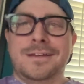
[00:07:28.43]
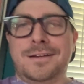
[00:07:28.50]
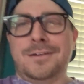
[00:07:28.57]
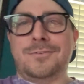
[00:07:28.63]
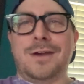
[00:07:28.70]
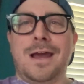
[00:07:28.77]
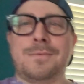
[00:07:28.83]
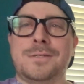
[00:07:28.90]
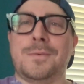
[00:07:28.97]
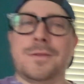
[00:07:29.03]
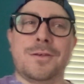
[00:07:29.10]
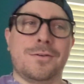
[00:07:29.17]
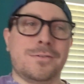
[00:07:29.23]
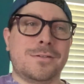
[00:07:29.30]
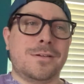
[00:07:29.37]
grab some of
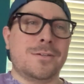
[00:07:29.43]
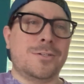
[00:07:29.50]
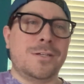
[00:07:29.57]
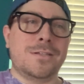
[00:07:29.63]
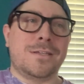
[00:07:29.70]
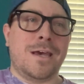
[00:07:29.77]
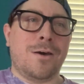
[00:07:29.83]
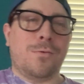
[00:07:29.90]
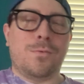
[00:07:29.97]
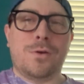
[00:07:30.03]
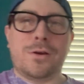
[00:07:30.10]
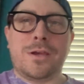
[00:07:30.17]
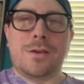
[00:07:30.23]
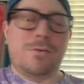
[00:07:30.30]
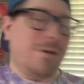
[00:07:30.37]
those because she's out
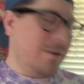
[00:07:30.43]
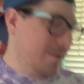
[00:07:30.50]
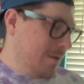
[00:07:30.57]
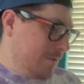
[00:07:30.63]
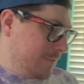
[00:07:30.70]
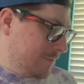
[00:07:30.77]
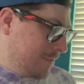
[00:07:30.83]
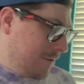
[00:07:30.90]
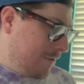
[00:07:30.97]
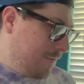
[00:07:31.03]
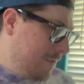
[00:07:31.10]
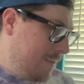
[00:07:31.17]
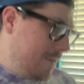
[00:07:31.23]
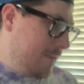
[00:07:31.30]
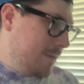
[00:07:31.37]
working right now. So
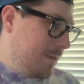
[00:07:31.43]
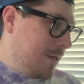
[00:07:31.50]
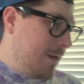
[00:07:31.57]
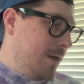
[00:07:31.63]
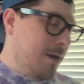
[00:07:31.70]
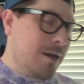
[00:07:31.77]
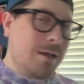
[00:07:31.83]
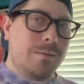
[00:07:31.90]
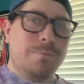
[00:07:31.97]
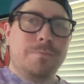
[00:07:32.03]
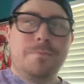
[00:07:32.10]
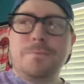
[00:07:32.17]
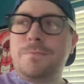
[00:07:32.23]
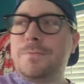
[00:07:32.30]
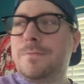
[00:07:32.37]

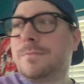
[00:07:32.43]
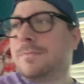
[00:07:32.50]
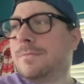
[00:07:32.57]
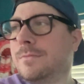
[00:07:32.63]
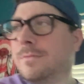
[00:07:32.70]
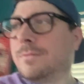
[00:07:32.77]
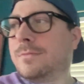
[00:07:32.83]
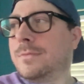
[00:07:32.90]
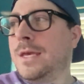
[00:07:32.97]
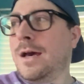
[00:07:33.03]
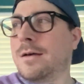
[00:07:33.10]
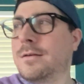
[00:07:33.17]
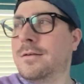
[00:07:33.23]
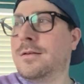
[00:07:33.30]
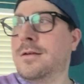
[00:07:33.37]

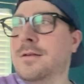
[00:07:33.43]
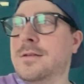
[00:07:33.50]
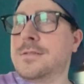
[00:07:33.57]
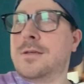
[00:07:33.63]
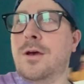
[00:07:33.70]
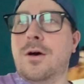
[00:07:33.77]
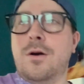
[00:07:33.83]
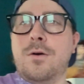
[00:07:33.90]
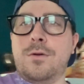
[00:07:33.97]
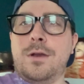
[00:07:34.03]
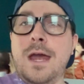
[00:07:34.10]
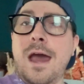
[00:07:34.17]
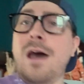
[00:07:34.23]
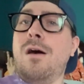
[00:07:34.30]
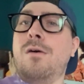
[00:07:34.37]
yeah. So
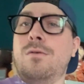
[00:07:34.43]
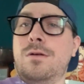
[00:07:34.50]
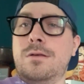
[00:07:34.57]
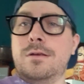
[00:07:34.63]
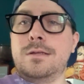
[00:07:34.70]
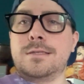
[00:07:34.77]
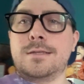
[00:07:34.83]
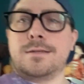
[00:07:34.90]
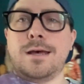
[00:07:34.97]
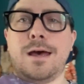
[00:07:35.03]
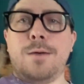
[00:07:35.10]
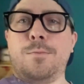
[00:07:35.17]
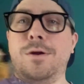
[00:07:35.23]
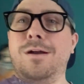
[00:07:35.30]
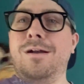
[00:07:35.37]
now is the
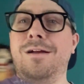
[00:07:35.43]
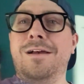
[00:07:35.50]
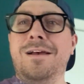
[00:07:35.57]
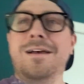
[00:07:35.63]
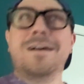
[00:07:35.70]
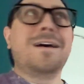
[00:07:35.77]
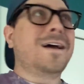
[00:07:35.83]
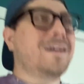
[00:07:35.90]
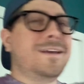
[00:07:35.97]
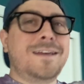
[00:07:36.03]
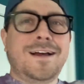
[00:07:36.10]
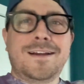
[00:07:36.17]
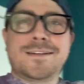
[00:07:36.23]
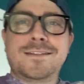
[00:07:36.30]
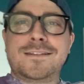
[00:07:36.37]
time where I can
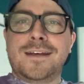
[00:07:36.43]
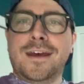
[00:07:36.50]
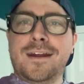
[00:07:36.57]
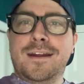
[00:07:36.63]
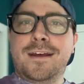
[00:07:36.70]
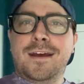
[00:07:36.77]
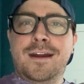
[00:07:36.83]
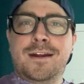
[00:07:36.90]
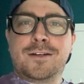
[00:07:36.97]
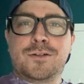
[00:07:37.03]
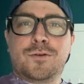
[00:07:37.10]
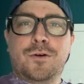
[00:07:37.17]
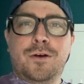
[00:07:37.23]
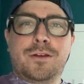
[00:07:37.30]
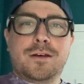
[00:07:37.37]
kind of sit and
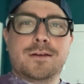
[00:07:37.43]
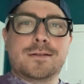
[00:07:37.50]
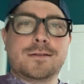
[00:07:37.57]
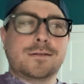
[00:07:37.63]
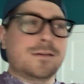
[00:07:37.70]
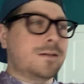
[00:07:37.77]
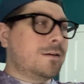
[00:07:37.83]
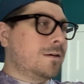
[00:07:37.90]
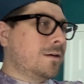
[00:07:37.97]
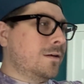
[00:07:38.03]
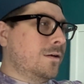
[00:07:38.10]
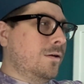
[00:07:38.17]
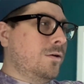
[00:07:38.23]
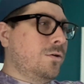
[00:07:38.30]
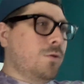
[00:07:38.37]
enjoy this
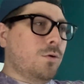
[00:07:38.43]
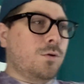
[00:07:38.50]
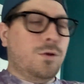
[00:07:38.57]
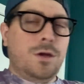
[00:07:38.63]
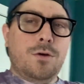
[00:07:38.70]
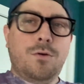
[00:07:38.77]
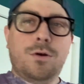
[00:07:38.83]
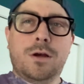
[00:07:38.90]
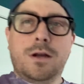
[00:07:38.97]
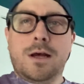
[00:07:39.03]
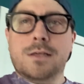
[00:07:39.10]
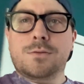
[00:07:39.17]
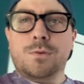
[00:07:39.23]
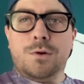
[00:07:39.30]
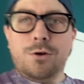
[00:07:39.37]
newly
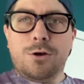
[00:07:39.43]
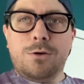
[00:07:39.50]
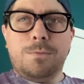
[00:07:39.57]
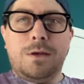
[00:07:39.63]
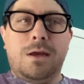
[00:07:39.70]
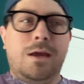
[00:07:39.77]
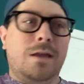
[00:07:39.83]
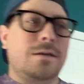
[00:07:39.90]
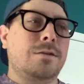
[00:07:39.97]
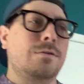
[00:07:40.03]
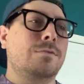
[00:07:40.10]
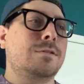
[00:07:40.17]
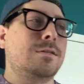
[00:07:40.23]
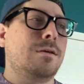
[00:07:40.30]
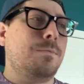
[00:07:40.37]
organized room and
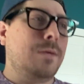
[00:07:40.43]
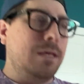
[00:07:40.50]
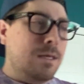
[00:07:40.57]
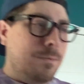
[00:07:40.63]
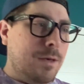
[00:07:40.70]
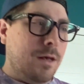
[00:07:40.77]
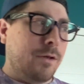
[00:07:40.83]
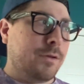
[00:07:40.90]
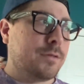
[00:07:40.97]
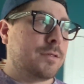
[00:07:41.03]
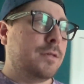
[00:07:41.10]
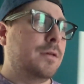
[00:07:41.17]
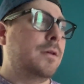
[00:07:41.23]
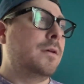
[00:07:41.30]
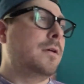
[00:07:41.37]
do some
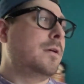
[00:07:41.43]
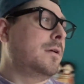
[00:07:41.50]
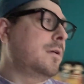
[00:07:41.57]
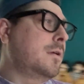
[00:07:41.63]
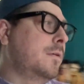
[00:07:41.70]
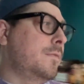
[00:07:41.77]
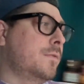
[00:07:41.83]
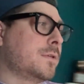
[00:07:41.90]
emails for